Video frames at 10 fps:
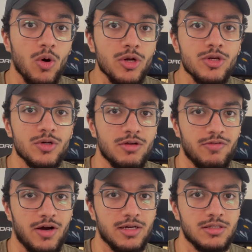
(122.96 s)
on your
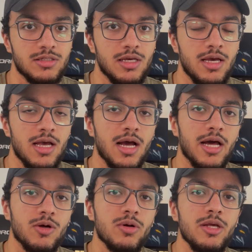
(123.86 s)
device.
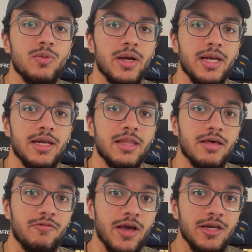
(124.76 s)
And only when
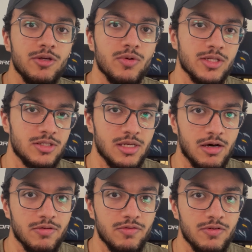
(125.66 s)
the venue
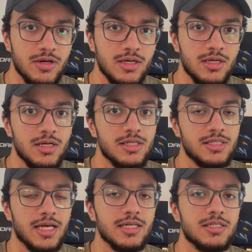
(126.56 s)
itself
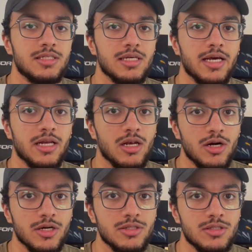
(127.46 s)
sends an
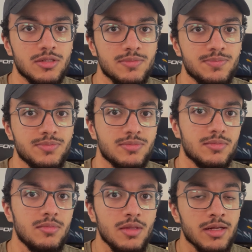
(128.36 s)
alert
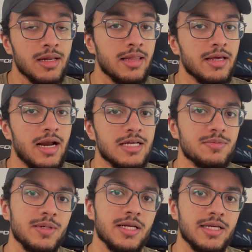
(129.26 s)
that there has
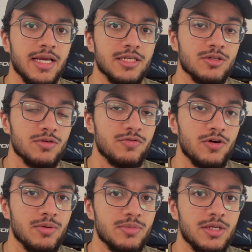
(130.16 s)
been a case
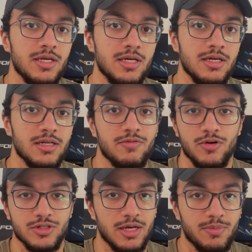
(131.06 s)
confirmed, for
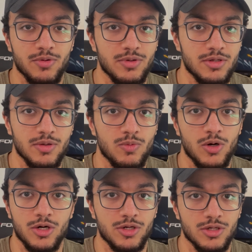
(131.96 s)
example, in the
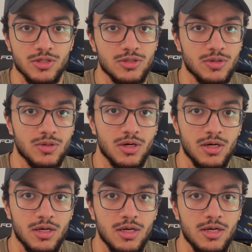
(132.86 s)
workers or
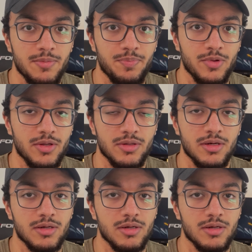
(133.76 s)
in